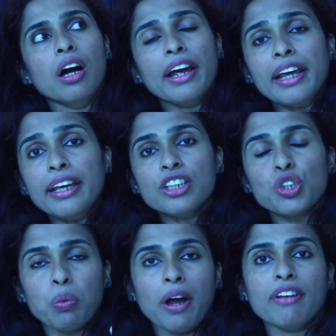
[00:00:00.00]

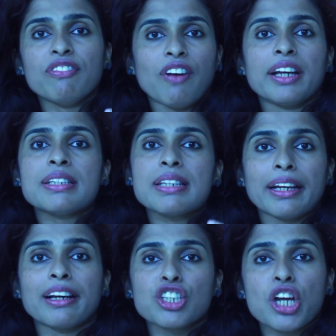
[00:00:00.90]
each one finds
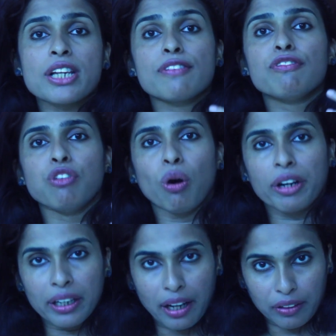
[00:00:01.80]
English as a
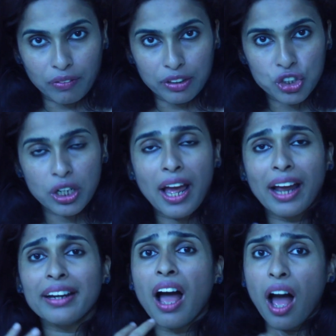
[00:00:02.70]
foreign language,
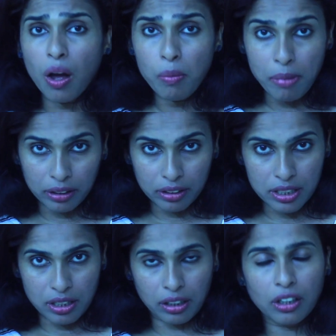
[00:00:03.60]
and our mother
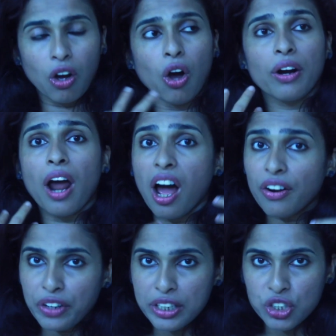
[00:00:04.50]
tongue or
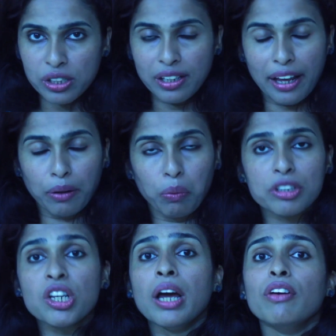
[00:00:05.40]
our regional
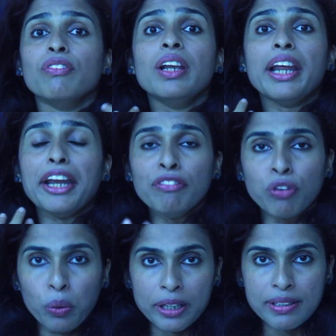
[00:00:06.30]
language will
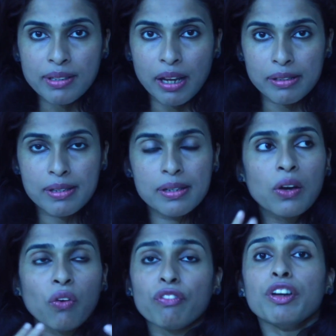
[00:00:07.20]
influence
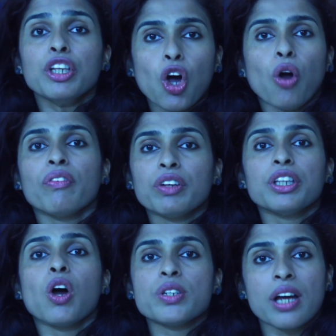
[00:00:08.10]
us with or
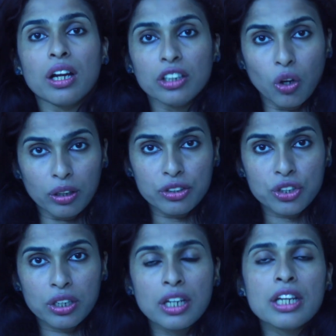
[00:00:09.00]
without our
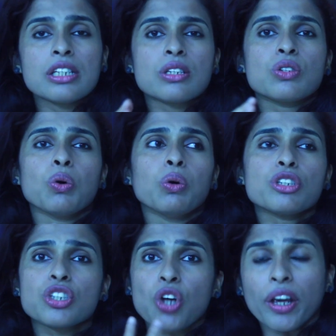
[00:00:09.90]
knowledge.
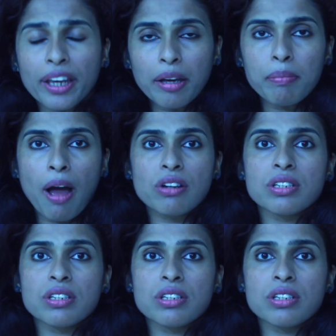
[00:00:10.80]
So talking about